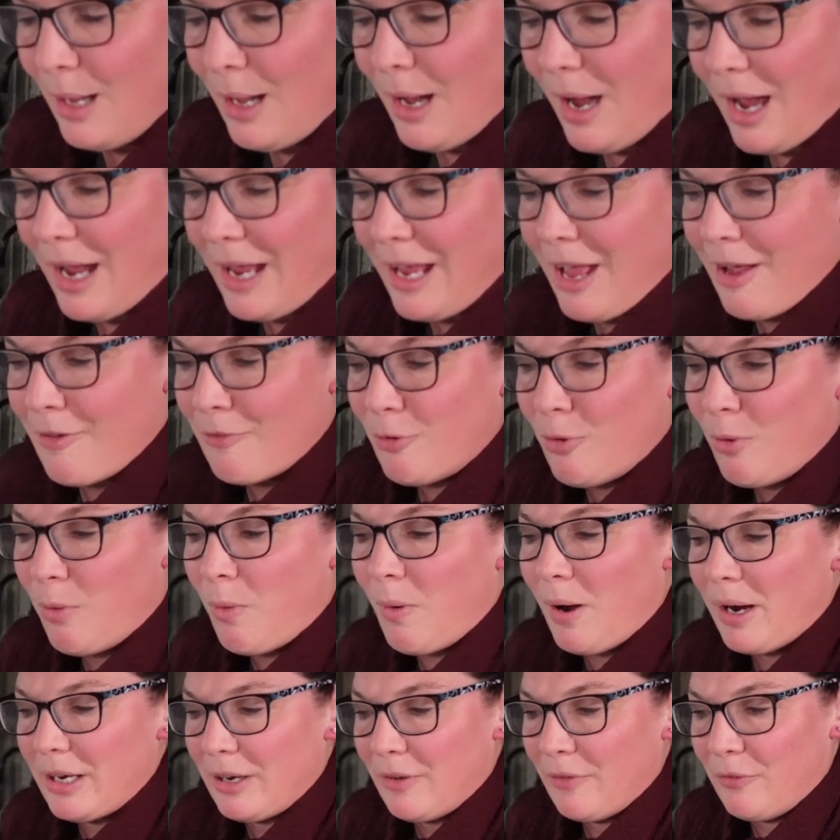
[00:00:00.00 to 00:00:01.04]
I have
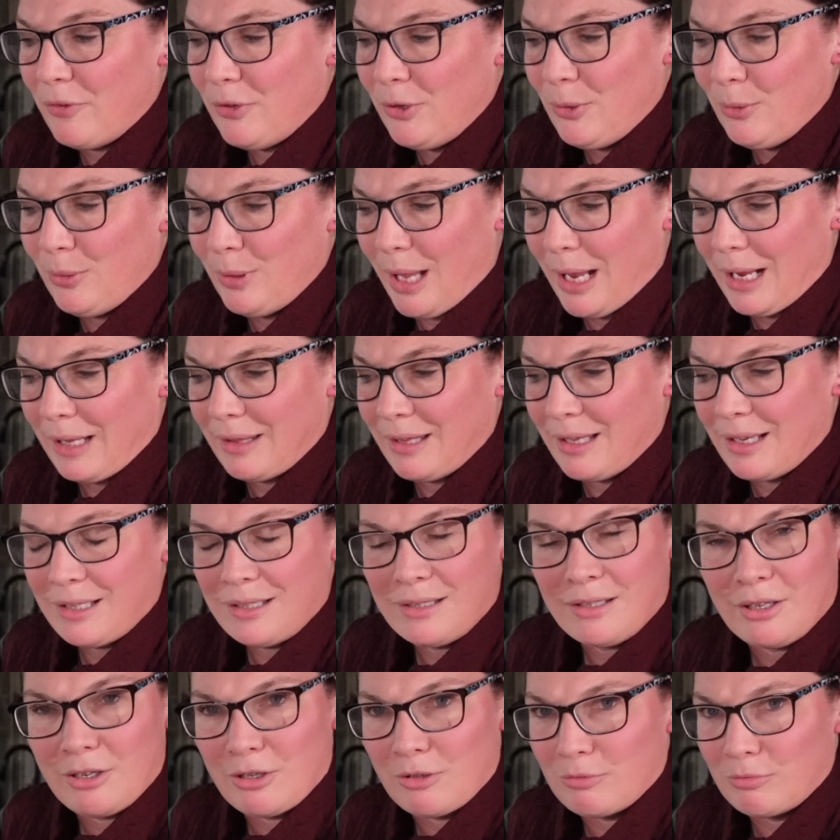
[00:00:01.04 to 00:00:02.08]
quite a few like this
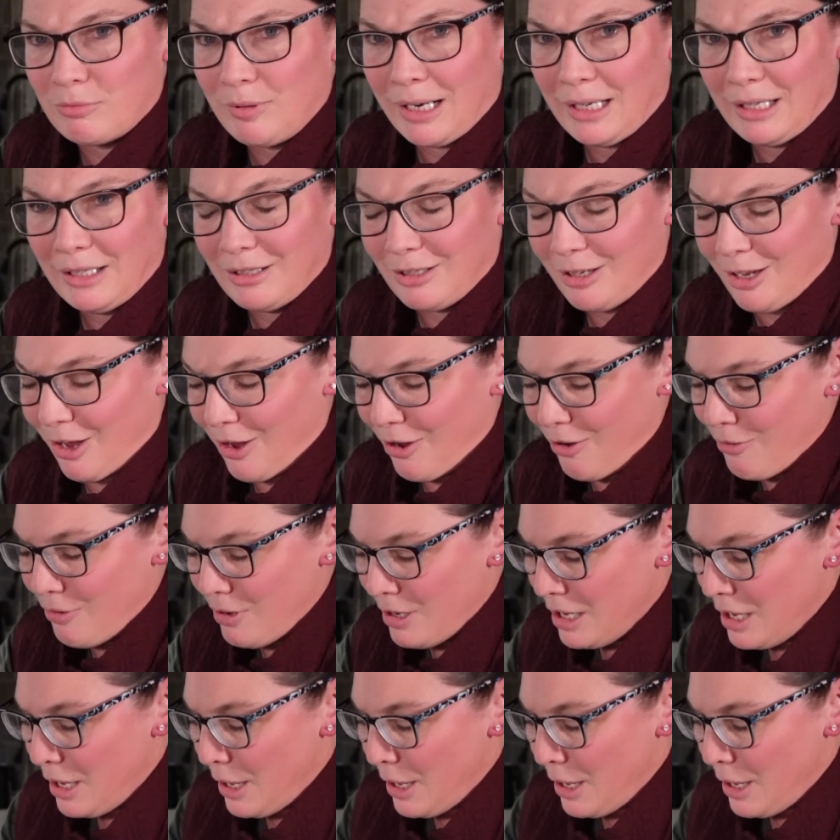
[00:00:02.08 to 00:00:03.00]
that are ready to go.